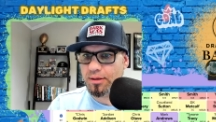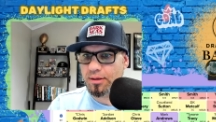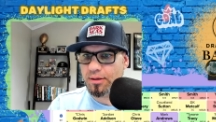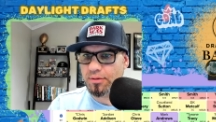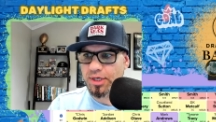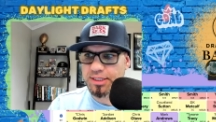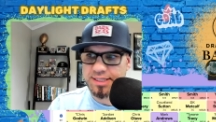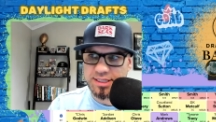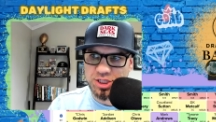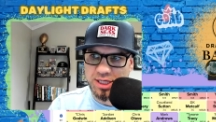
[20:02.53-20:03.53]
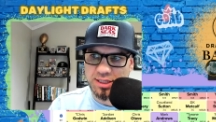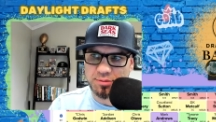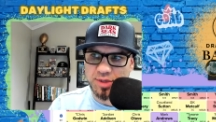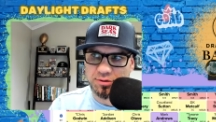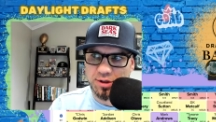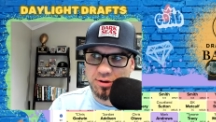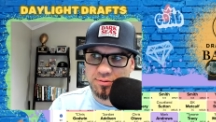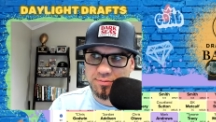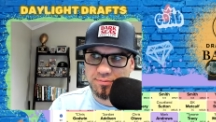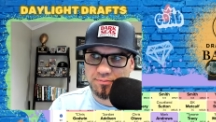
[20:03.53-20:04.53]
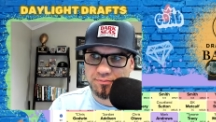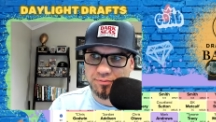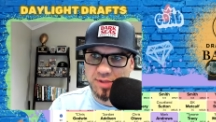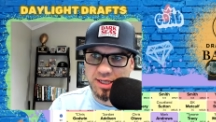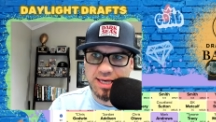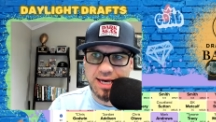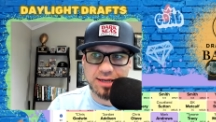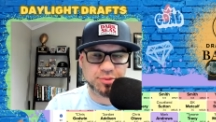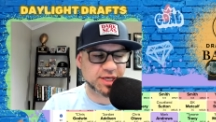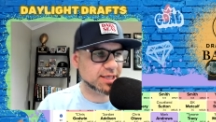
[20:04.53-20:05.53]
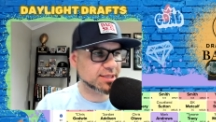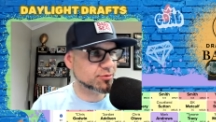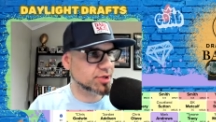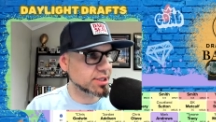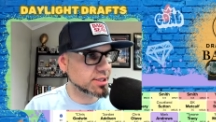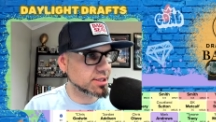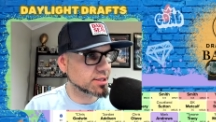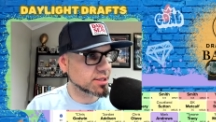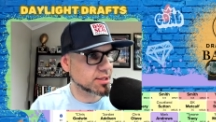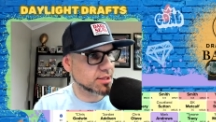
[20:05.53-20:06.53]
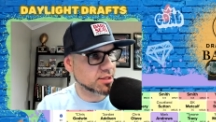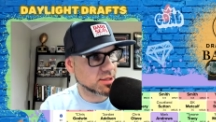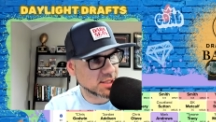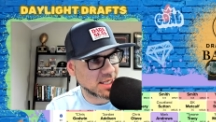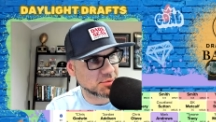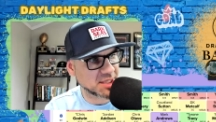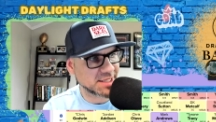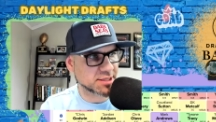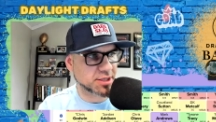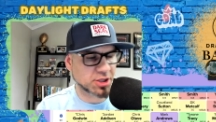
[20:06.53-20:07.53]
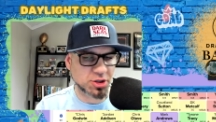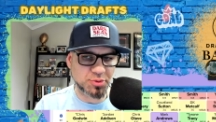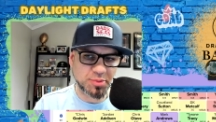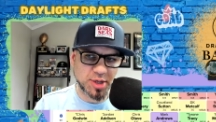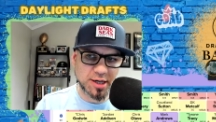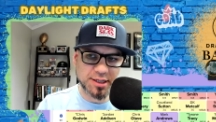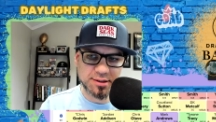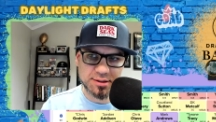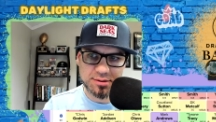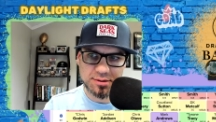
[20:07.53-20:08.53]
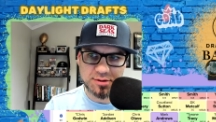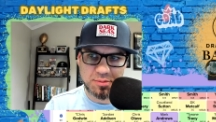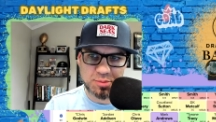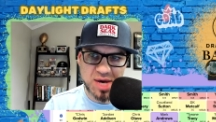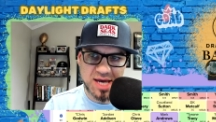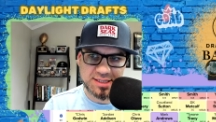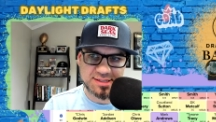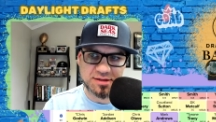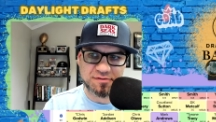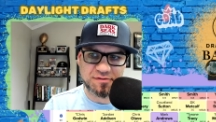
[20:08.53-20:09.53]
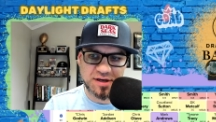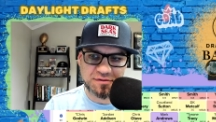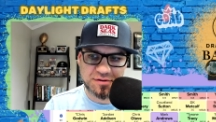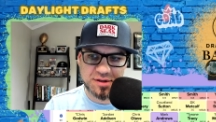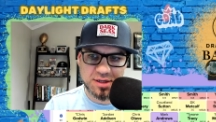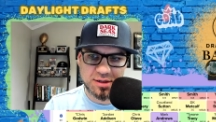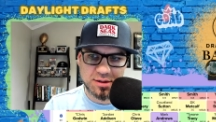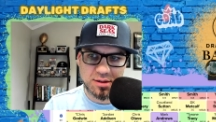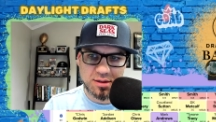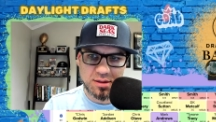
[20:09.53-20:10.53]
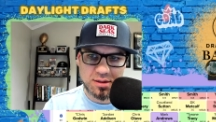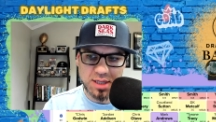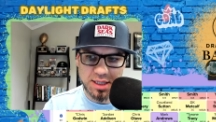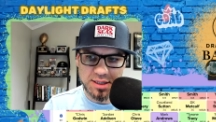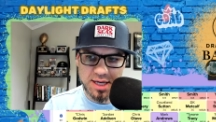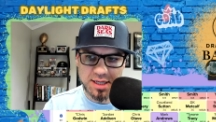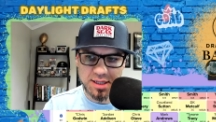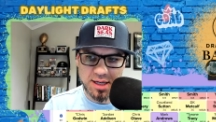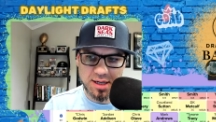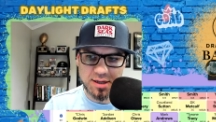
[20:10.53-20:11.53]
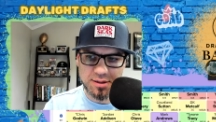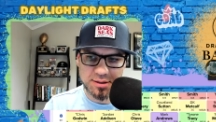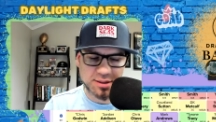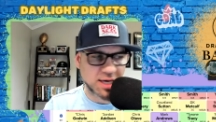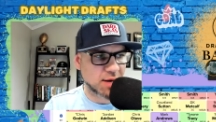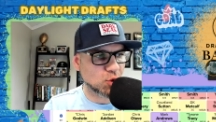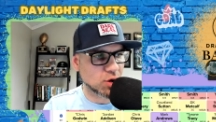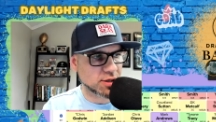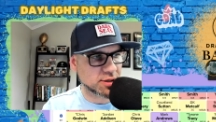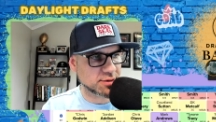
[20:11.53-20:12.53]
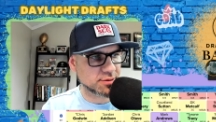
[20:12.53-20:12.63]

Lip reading: We're going to take Jalen Milroe. Again, because we came late to the QB party, grabbing Penix in the 5th, and then Cam Ward